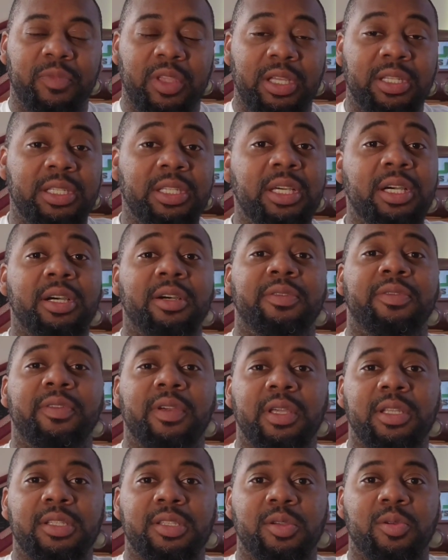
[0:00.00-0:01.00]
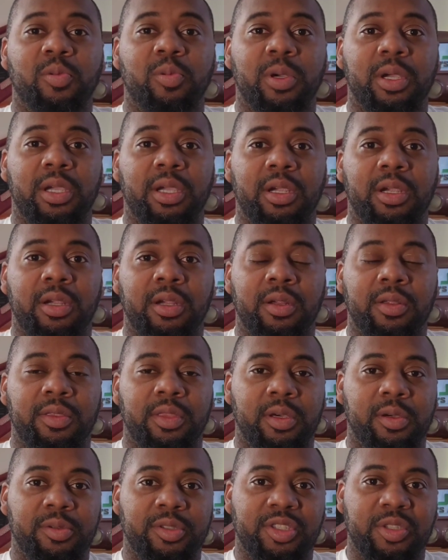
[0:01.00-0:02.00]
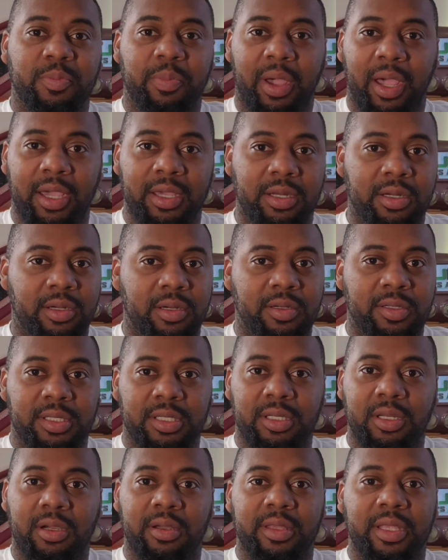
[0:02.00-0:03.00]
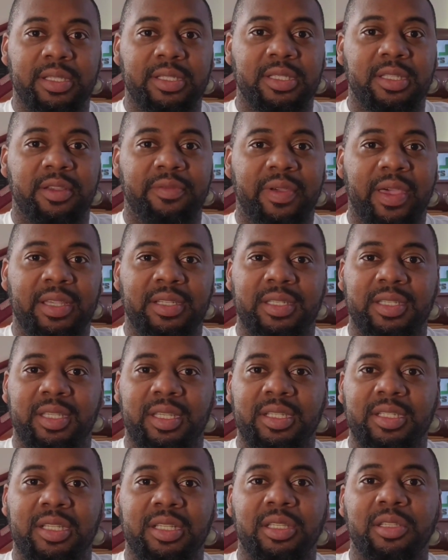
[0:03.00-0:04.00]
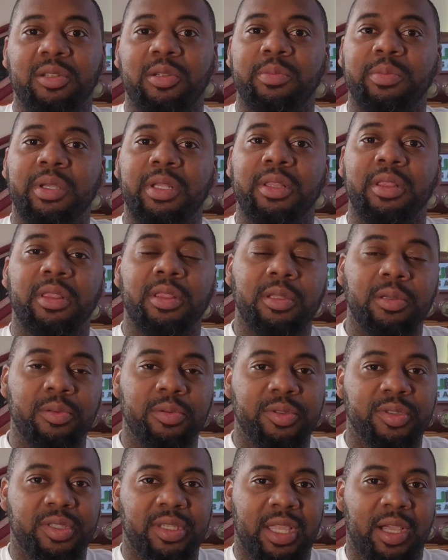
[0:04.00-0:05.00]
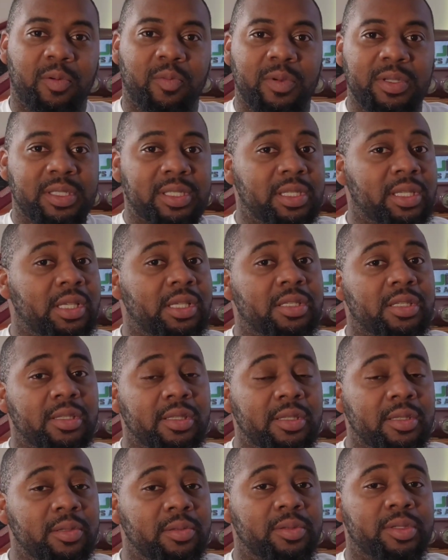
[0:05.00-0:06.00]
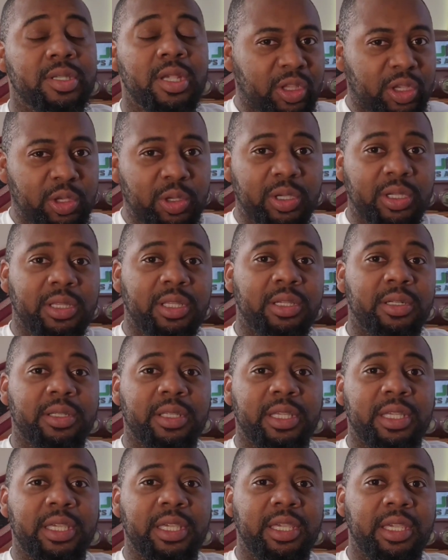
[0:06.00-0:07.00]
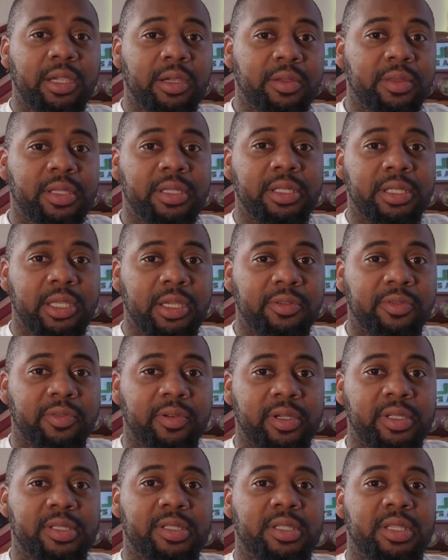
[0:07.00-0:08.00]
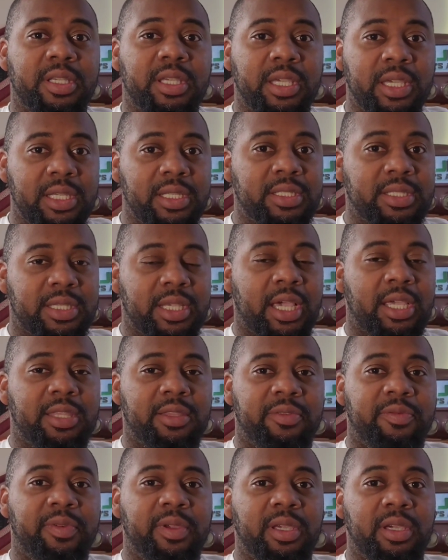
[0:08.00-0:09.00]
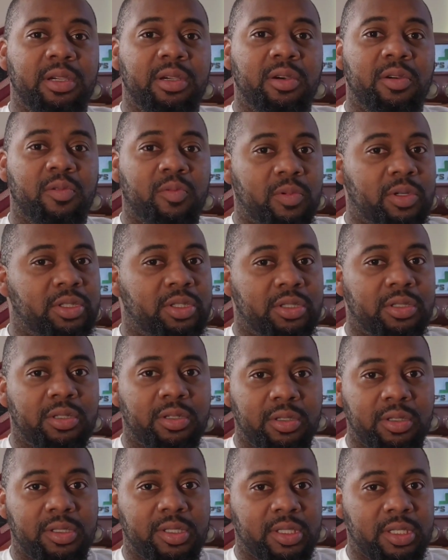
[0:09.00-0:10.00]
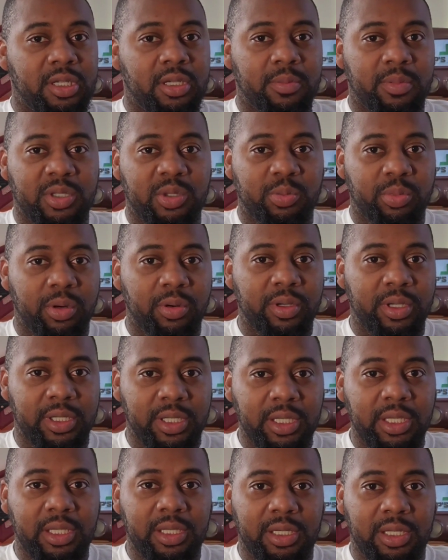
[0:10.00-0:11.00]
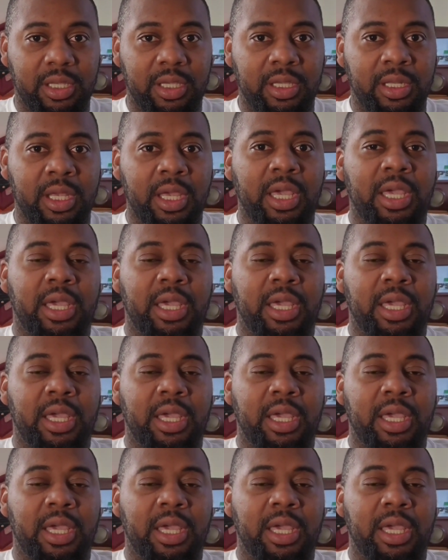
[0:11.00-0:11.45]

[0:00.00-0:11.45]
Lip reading: enough to where those spiders and all that stuff actually gets a little bit loose. Now, once it gets loose, you can literally hear the difference inside the vehicle once you know your sub is broken in yet.